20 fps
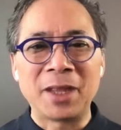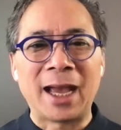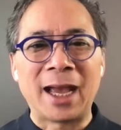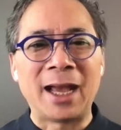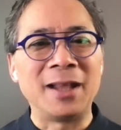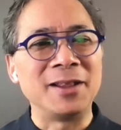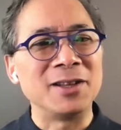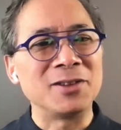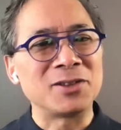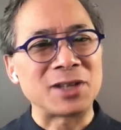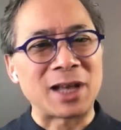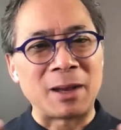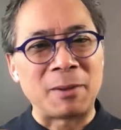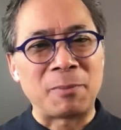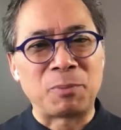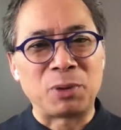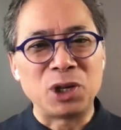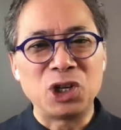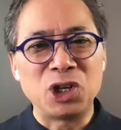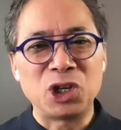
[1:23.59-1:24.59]
And this
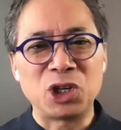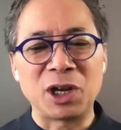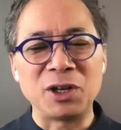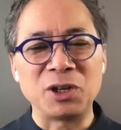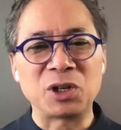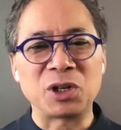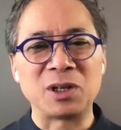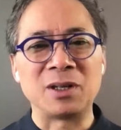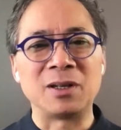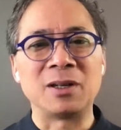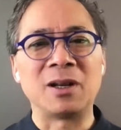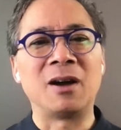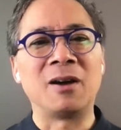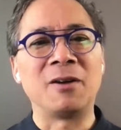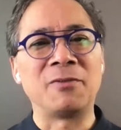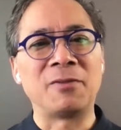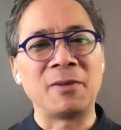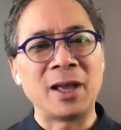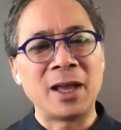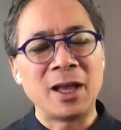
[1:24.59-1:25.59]
appreciation
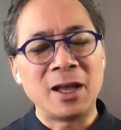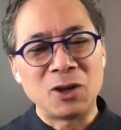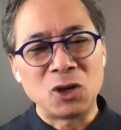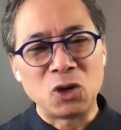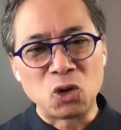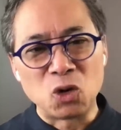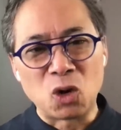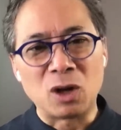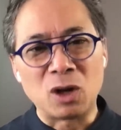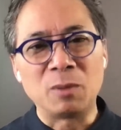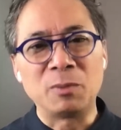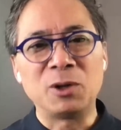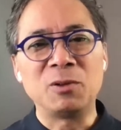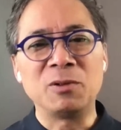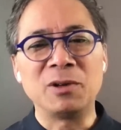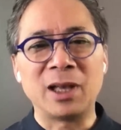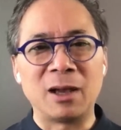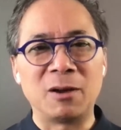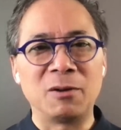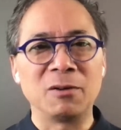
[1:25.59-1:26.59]
of
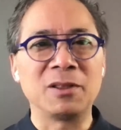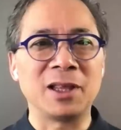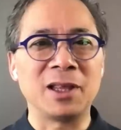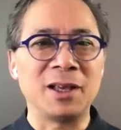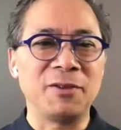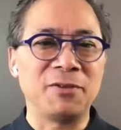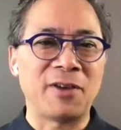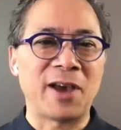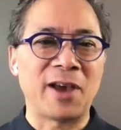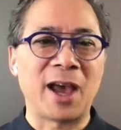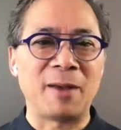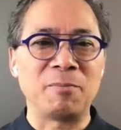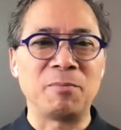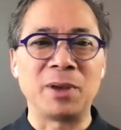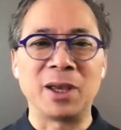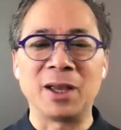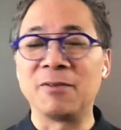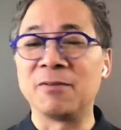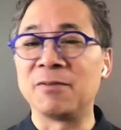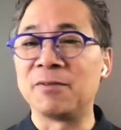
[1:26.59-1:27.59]
normal, healthy fat
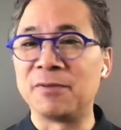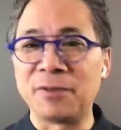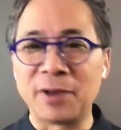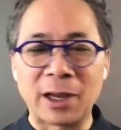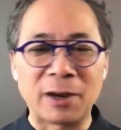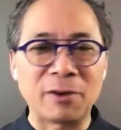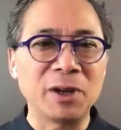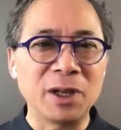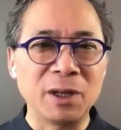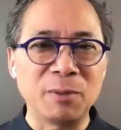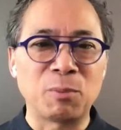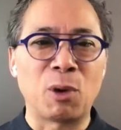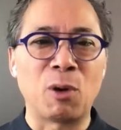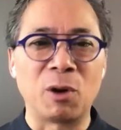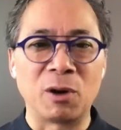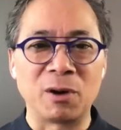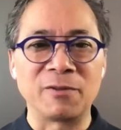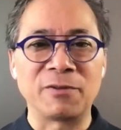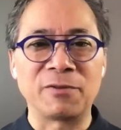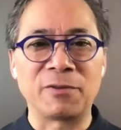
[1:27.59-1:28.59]
being very
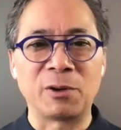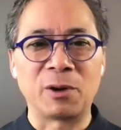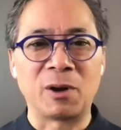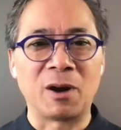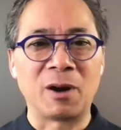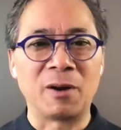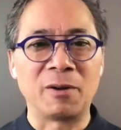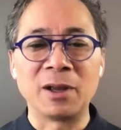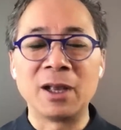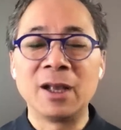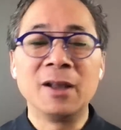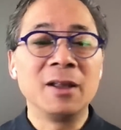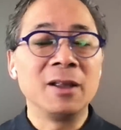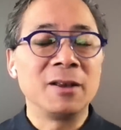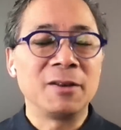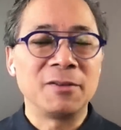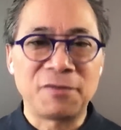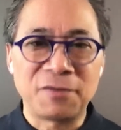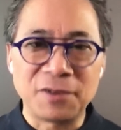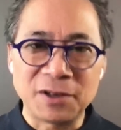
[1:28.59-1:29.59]
important for our
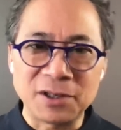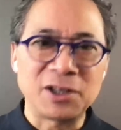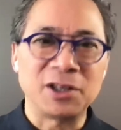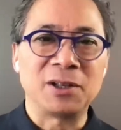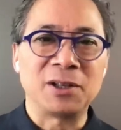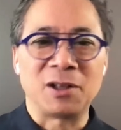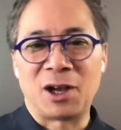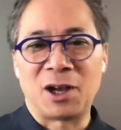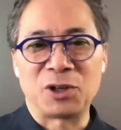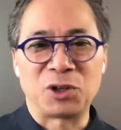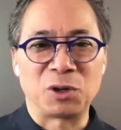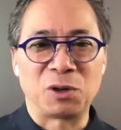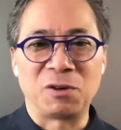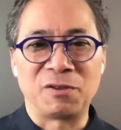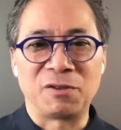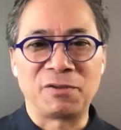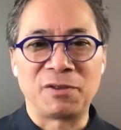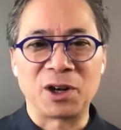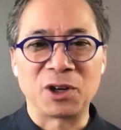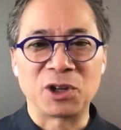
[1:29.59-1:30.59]

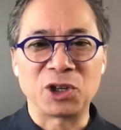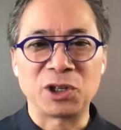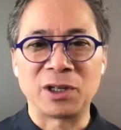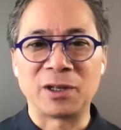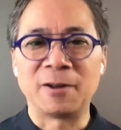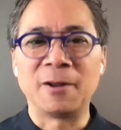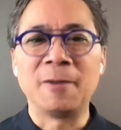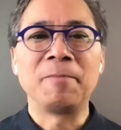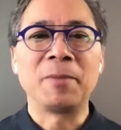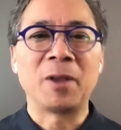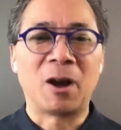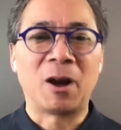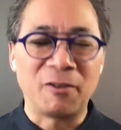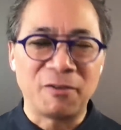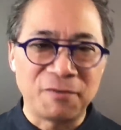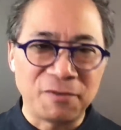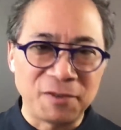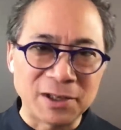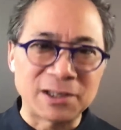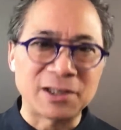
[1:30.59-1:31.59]
physiological function, our
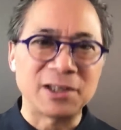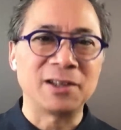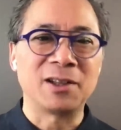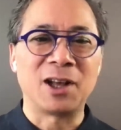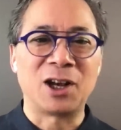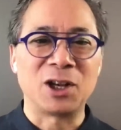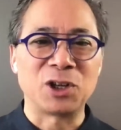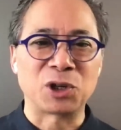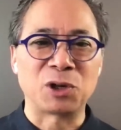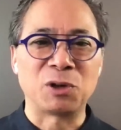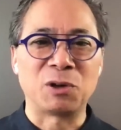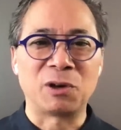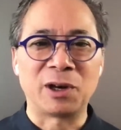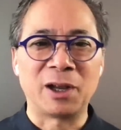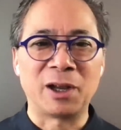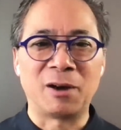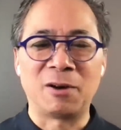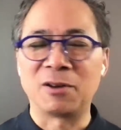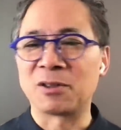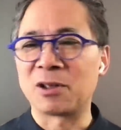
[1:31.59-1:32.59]
physiological
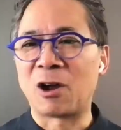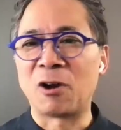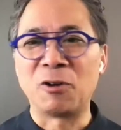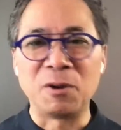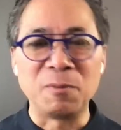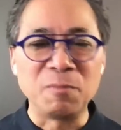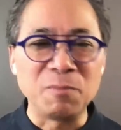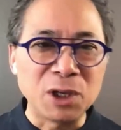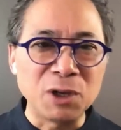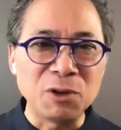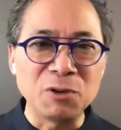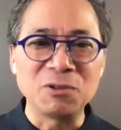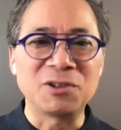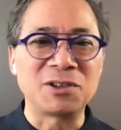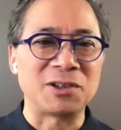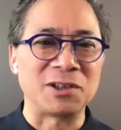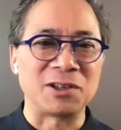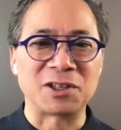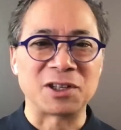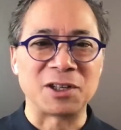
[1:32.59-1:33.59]
health, our immune
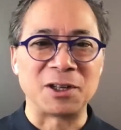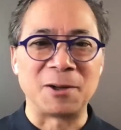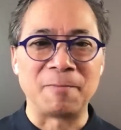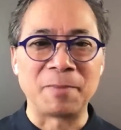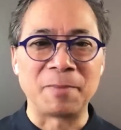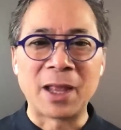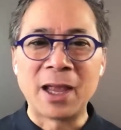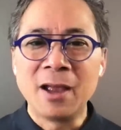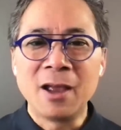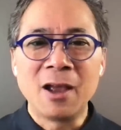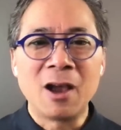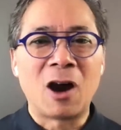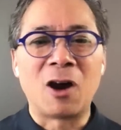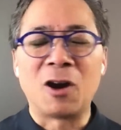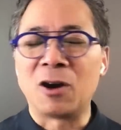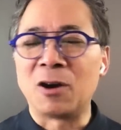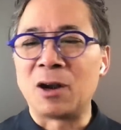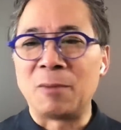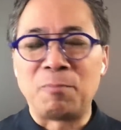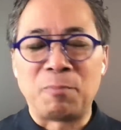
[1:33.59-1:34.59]
system,
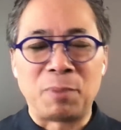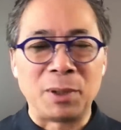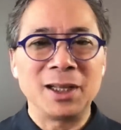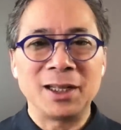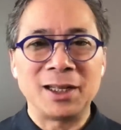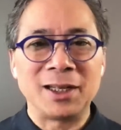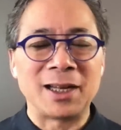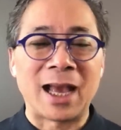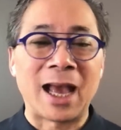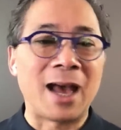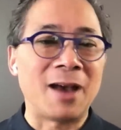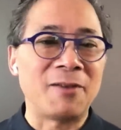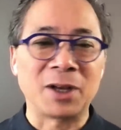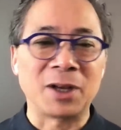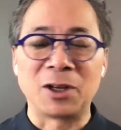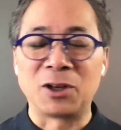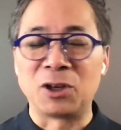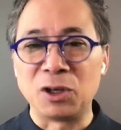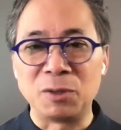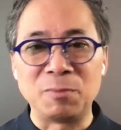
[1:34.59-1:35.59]
our ability to have a
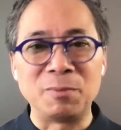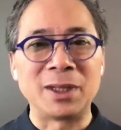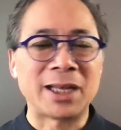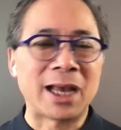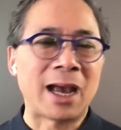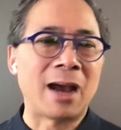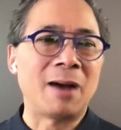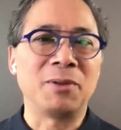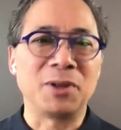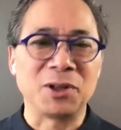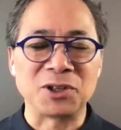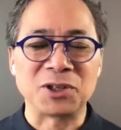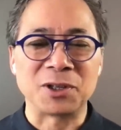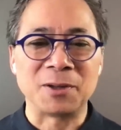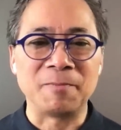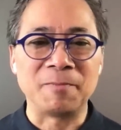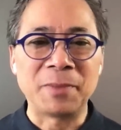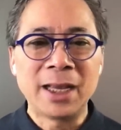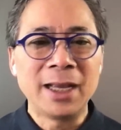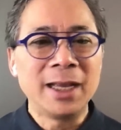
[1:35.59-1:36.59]
good
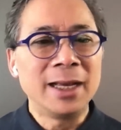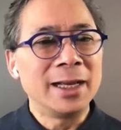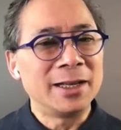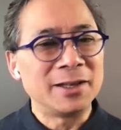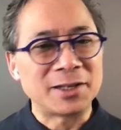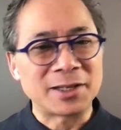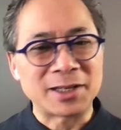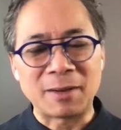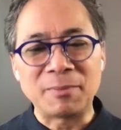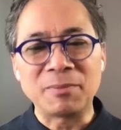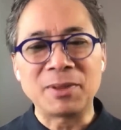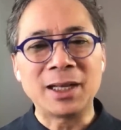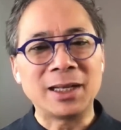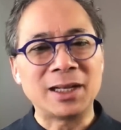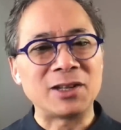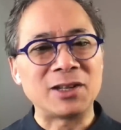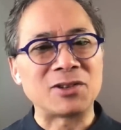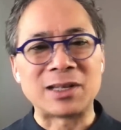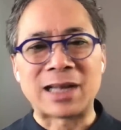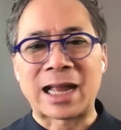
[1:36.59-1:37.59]
metabolism is something
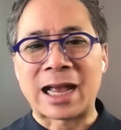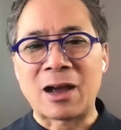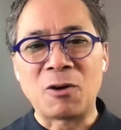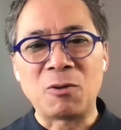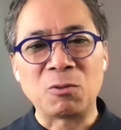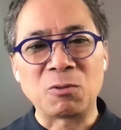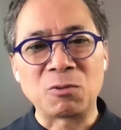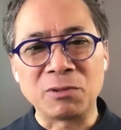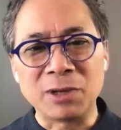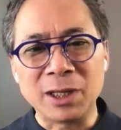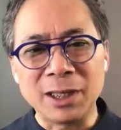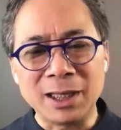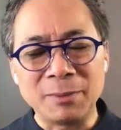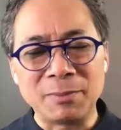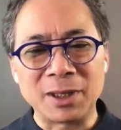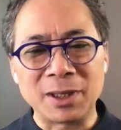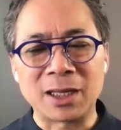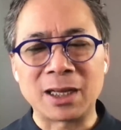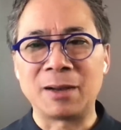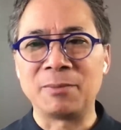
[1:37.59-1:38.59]
that's now really
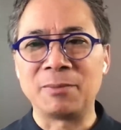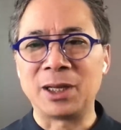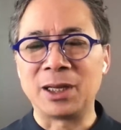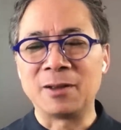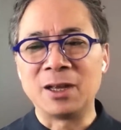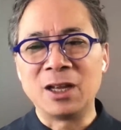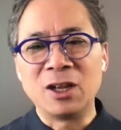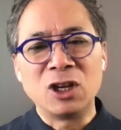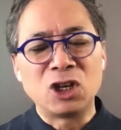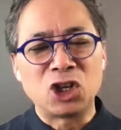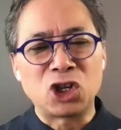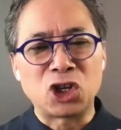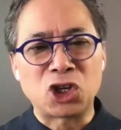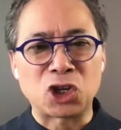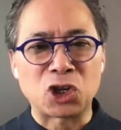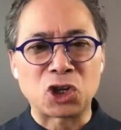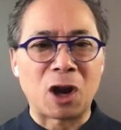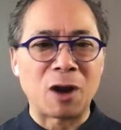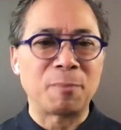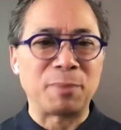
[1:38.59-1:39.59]
becoming
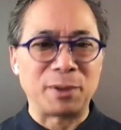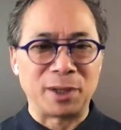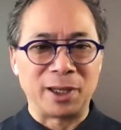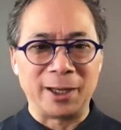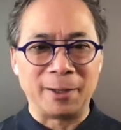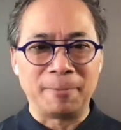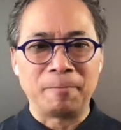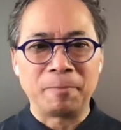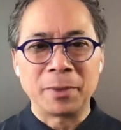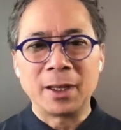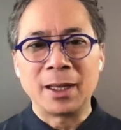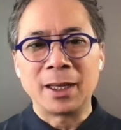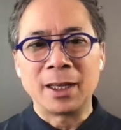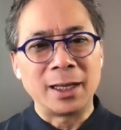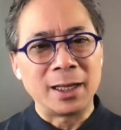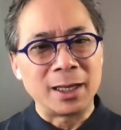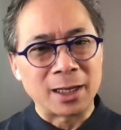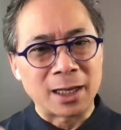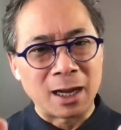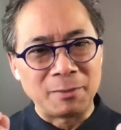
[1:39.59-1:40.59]
sharply
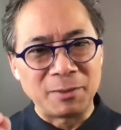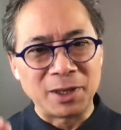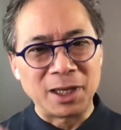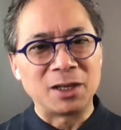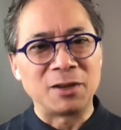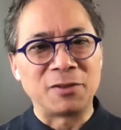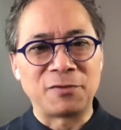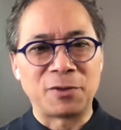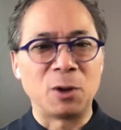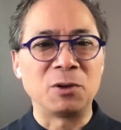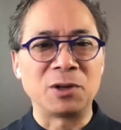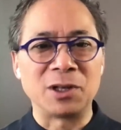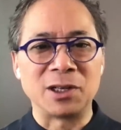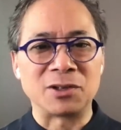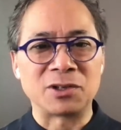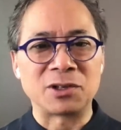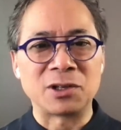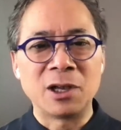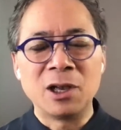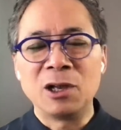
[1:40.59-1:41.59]
coming into
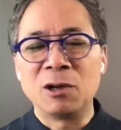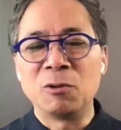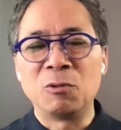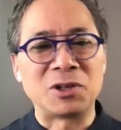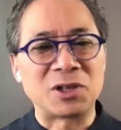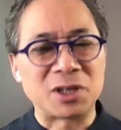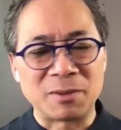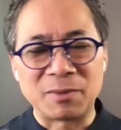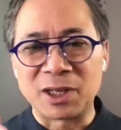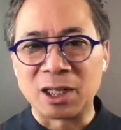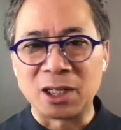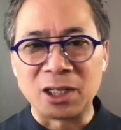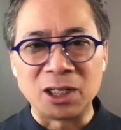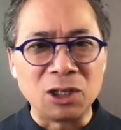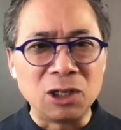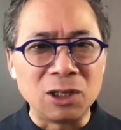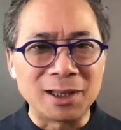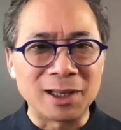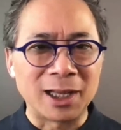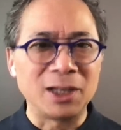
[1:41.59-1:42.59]
focus with some of the
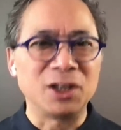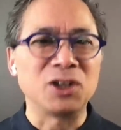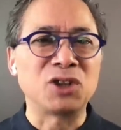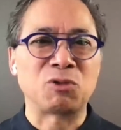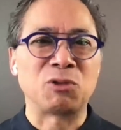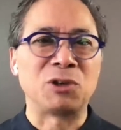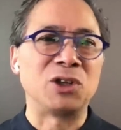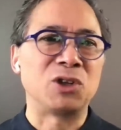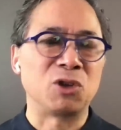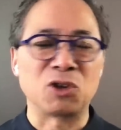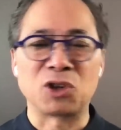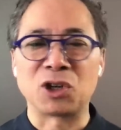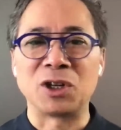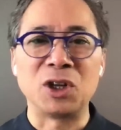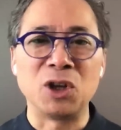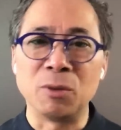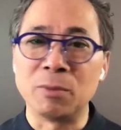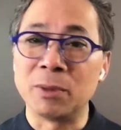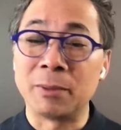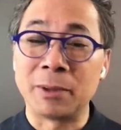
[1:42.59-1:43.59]
latest research on
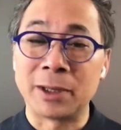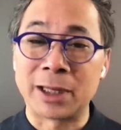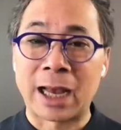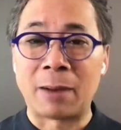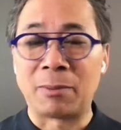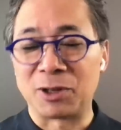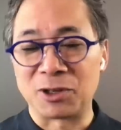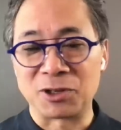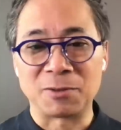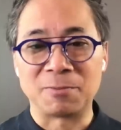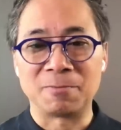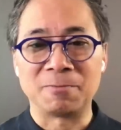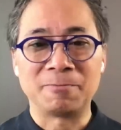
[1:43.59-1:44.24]
human metabolism.